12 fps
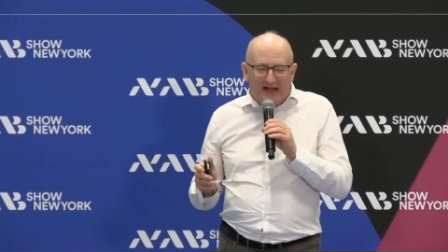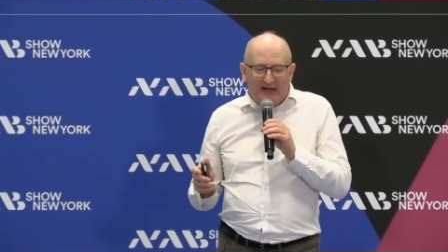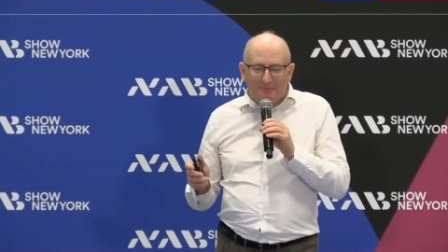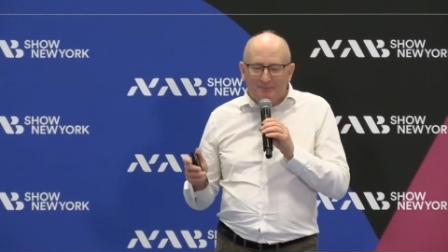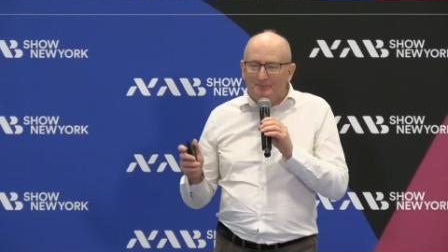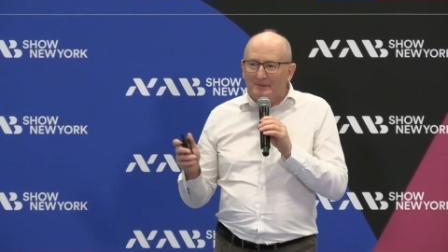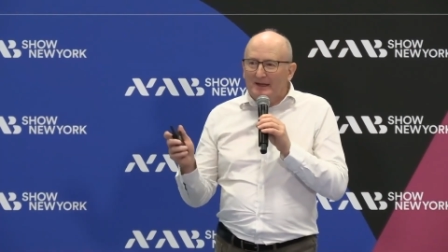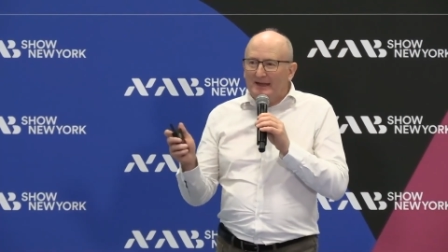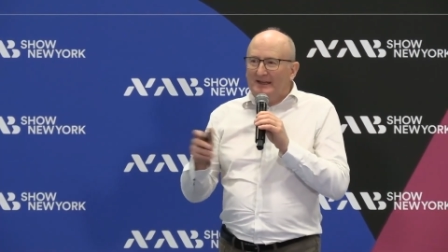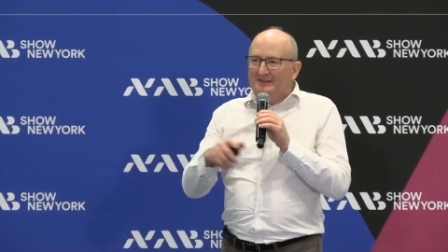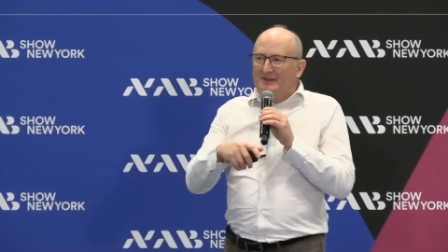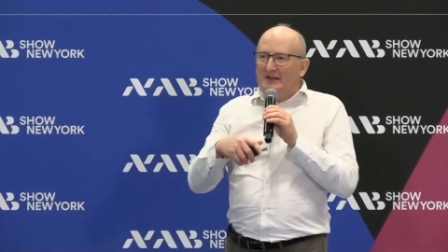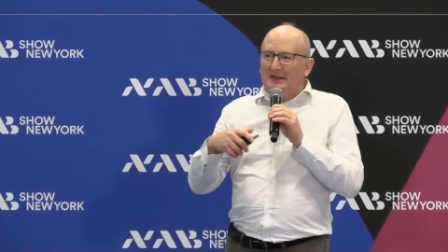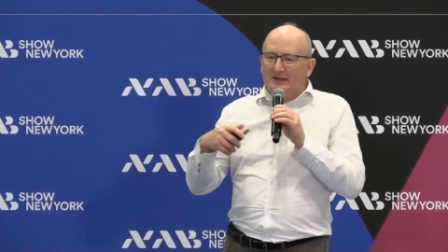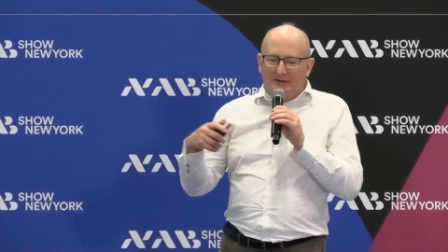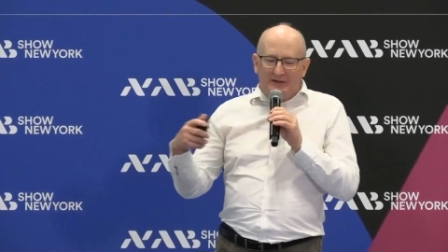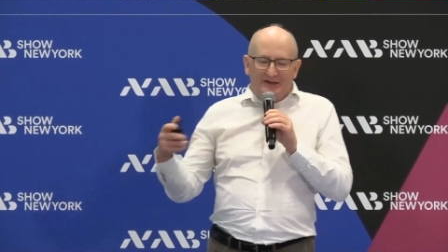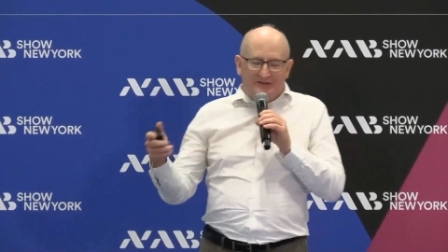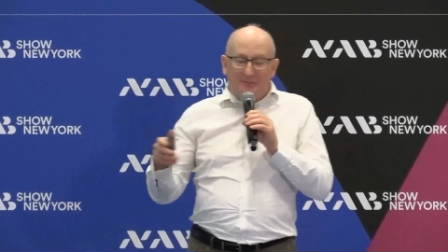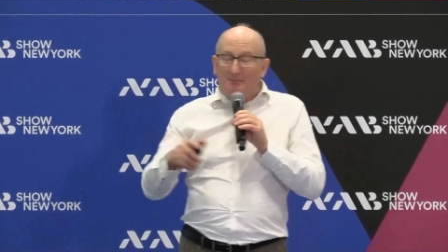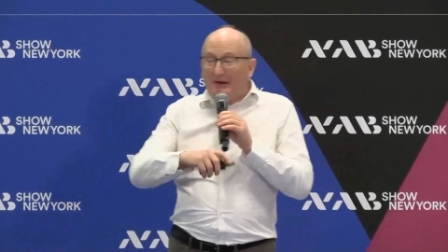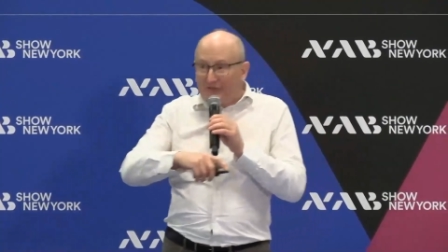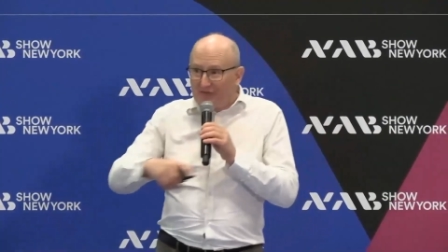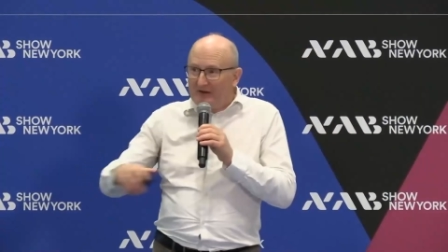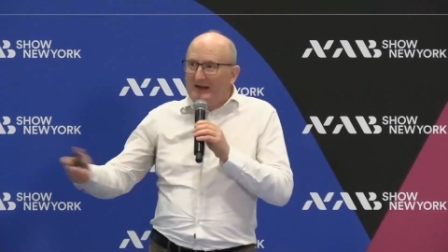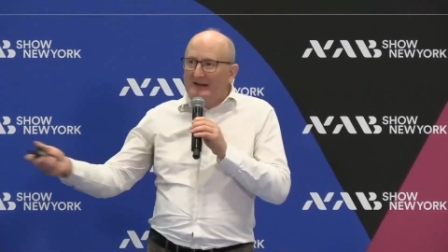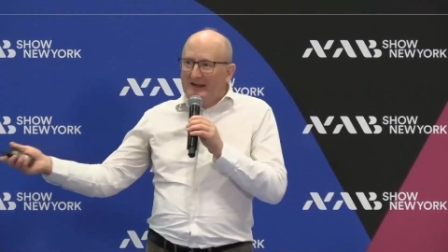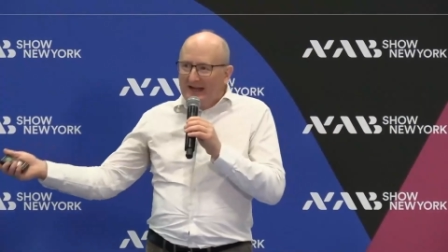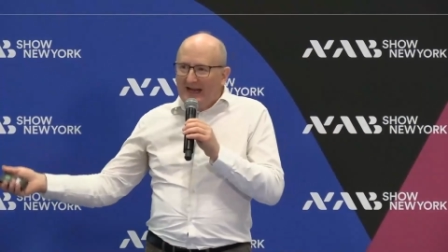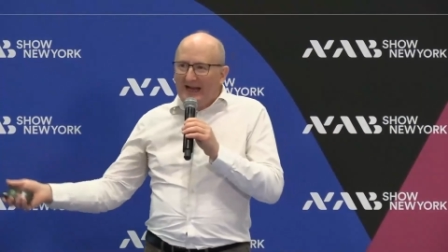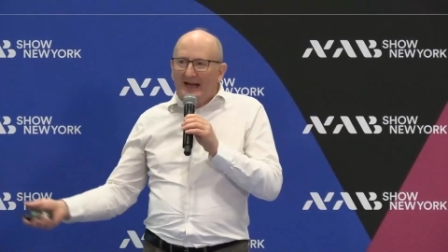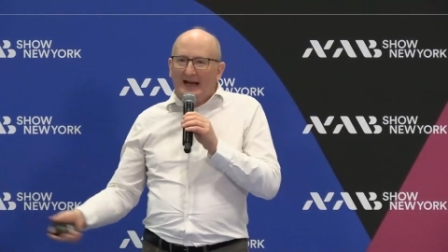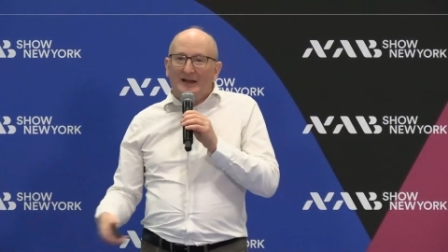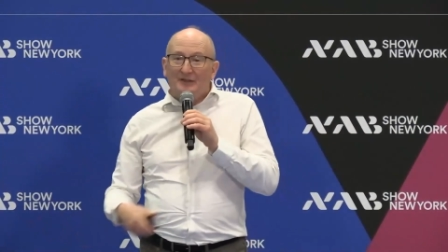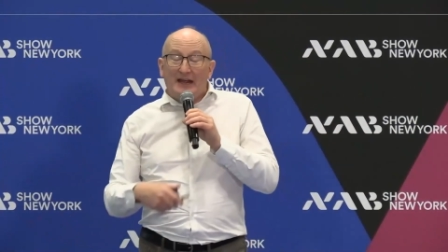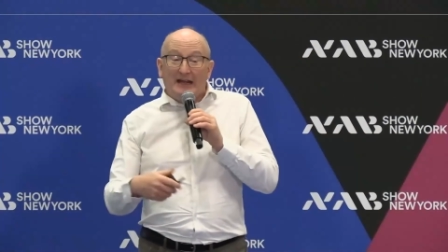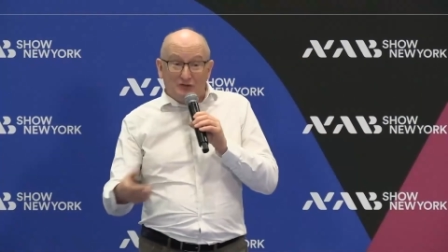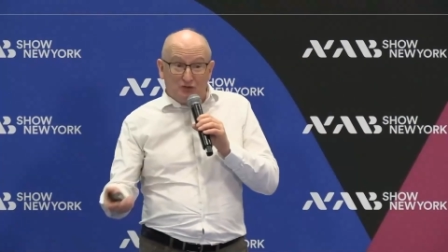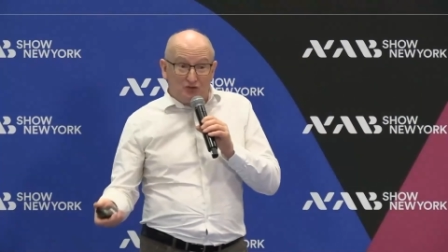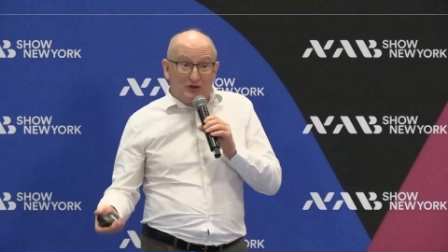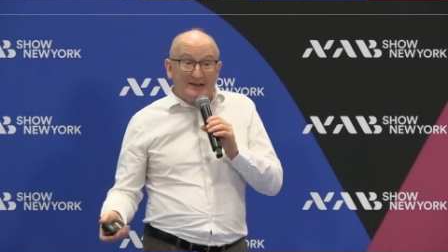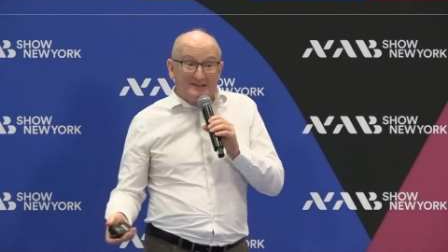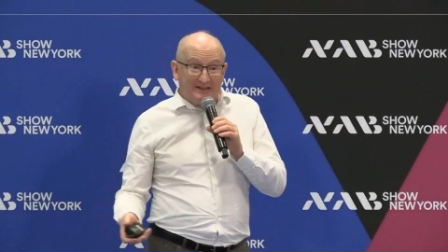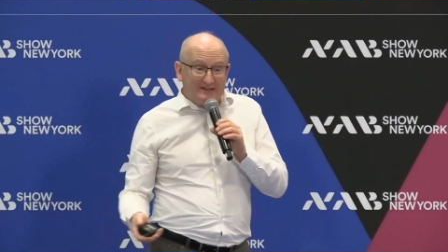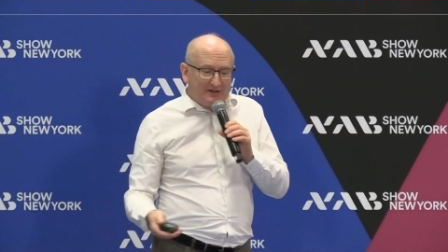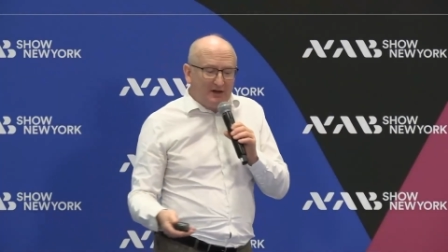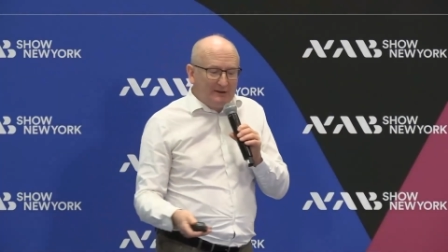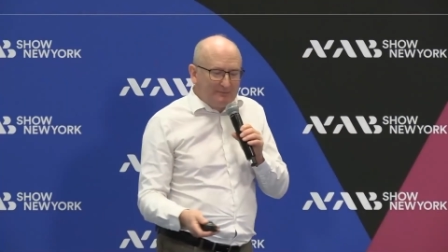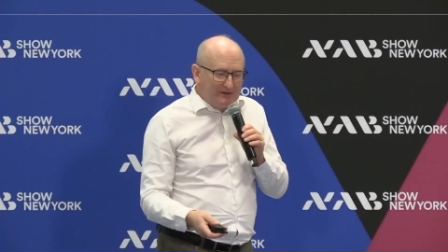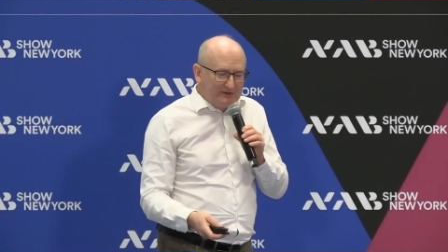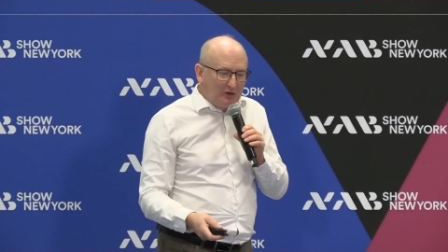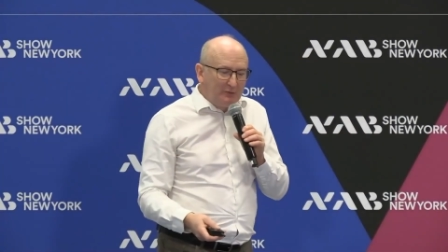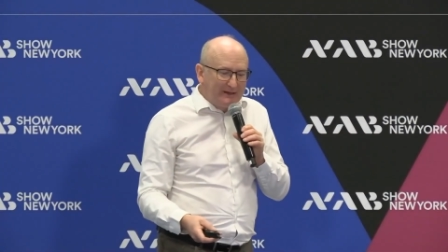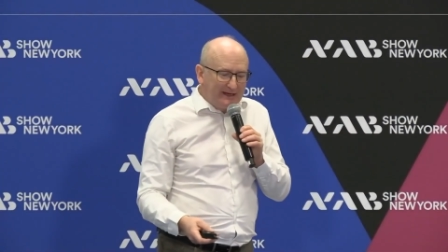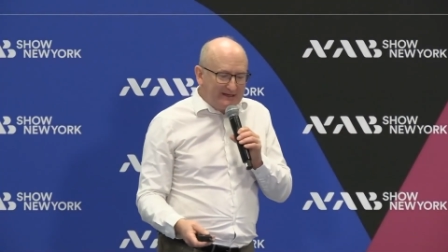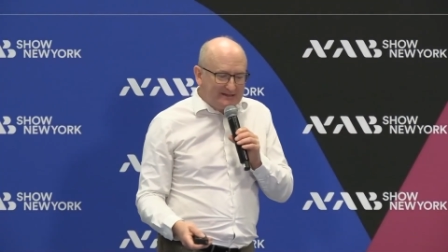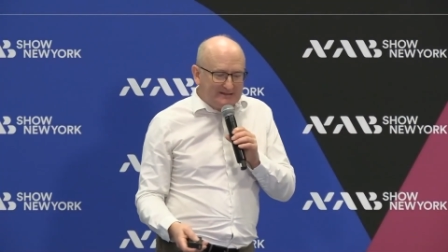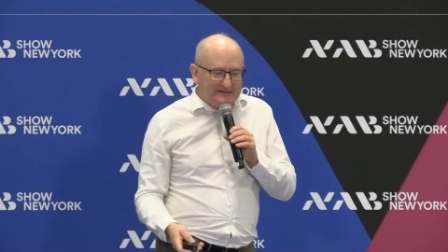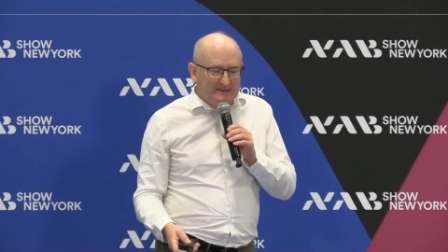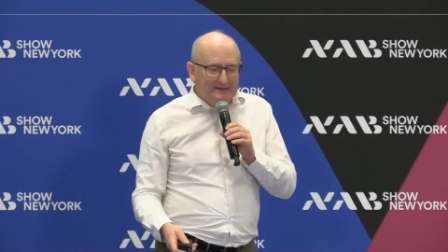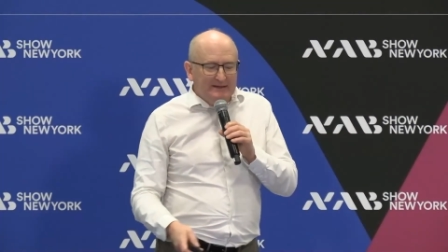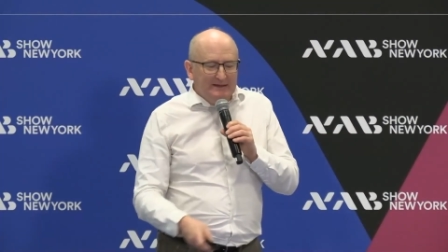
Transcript: It's the buffering and the actual transit time that dominates.